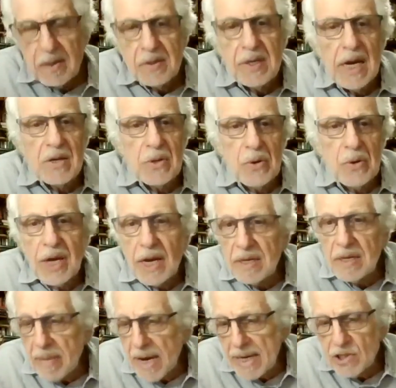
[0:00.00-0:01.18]
than you can
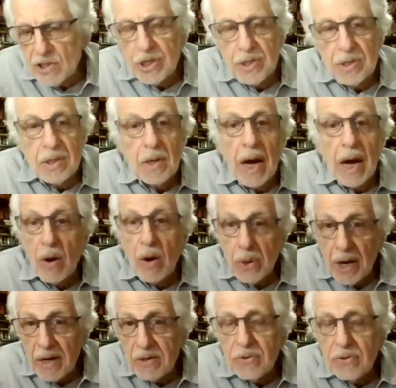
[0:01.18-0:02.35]
imagine how
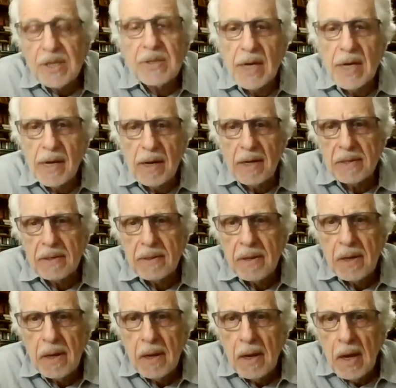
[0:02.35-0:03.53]
concrete they are.
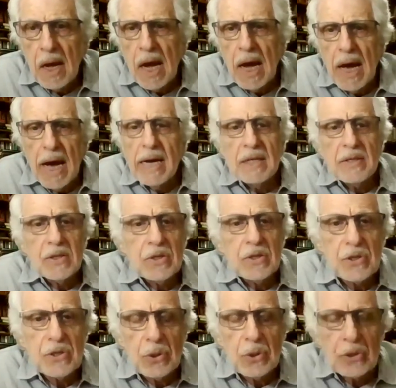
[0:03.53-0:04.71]
I
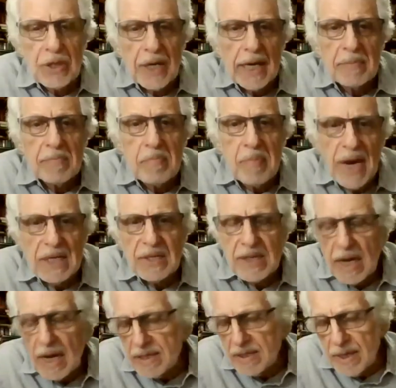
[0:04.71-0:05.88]
understood that based
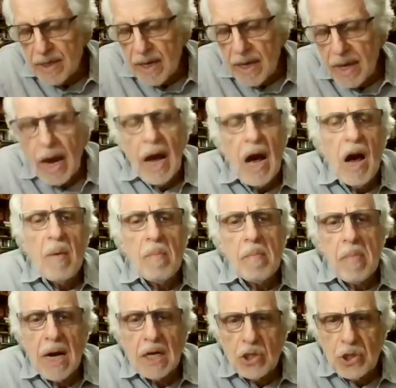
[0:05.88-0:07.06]
on how
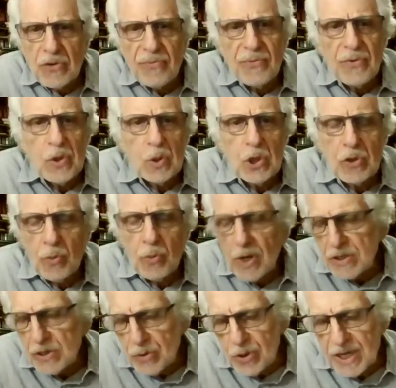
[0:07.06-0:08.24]
much confusion
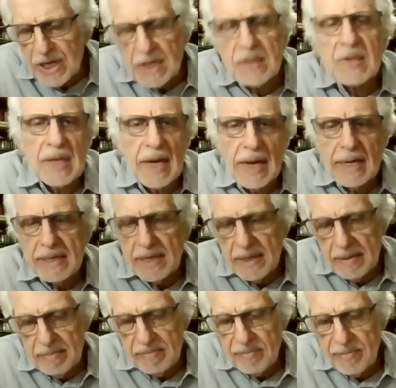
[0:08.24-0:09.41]
was going inside him,